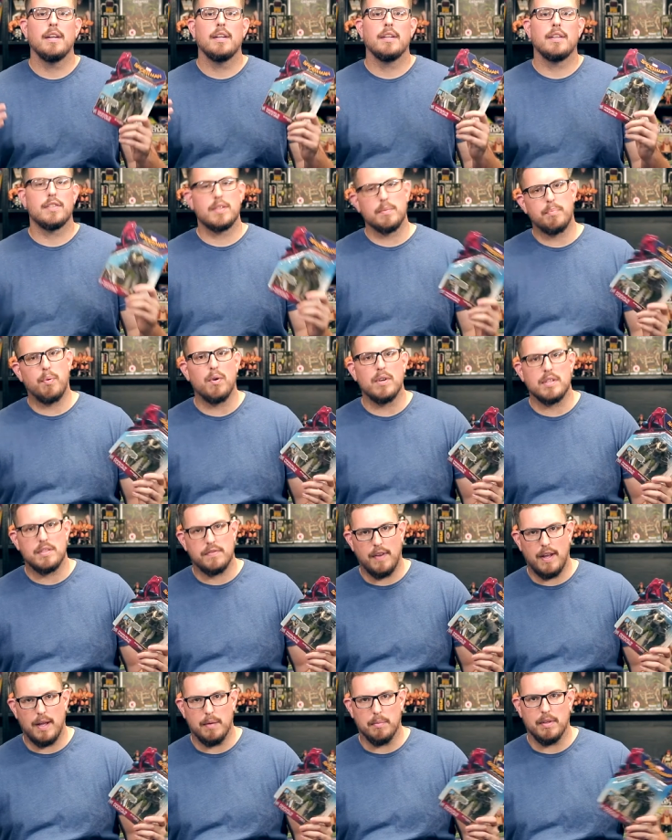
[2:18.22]
to support his
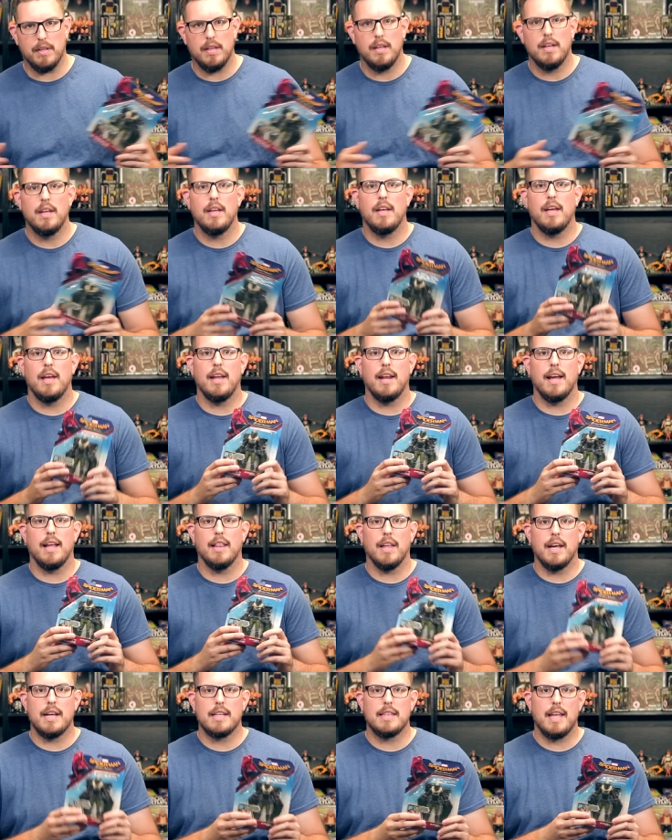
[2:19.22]
family. And I
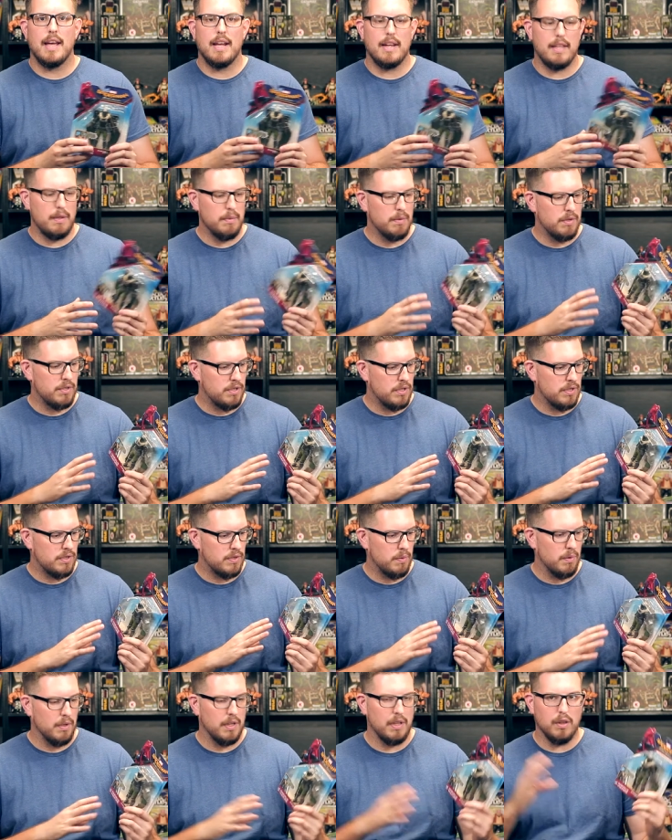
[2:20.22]
like that he was just
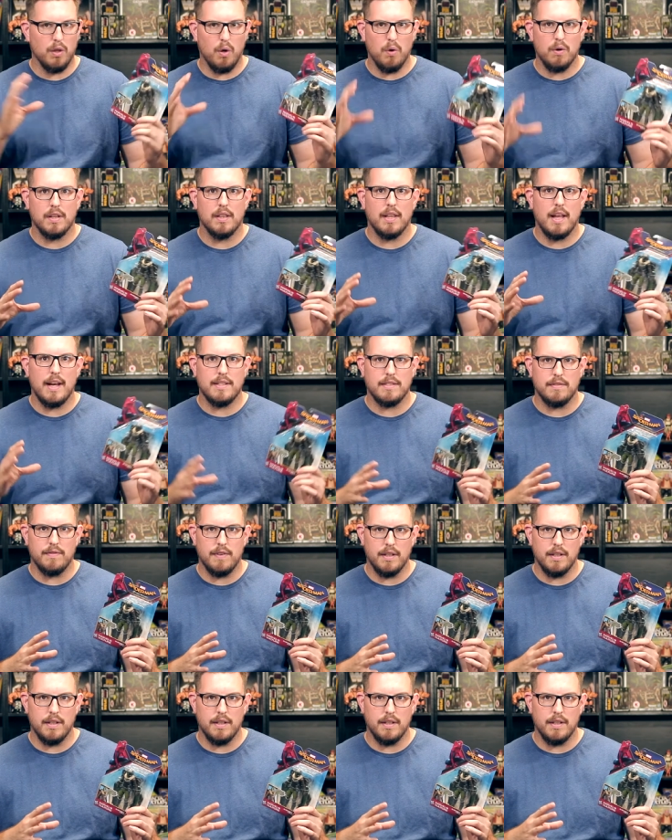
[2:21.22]
a really localized